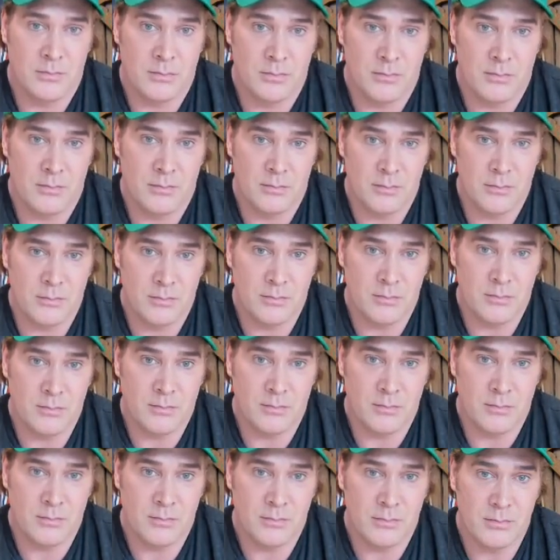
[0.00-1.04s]

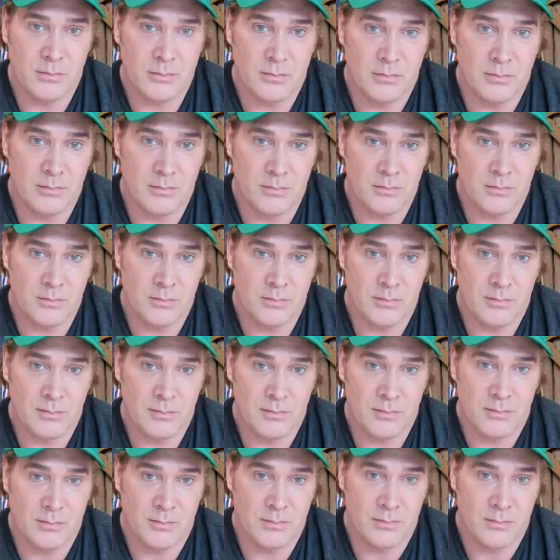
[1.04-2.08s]

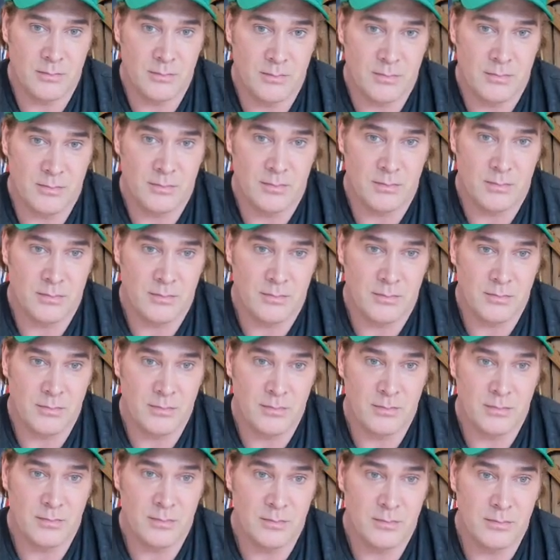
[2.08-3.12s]

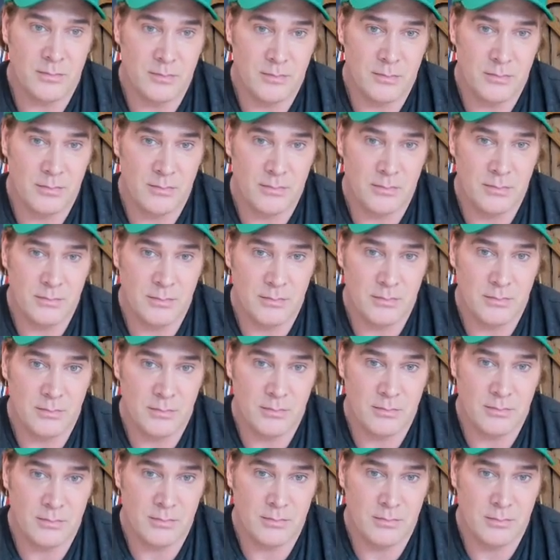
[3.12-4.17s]

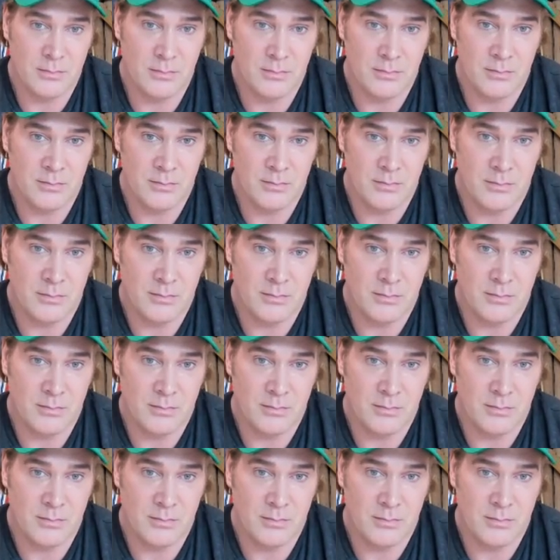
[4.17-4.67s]
[no speech]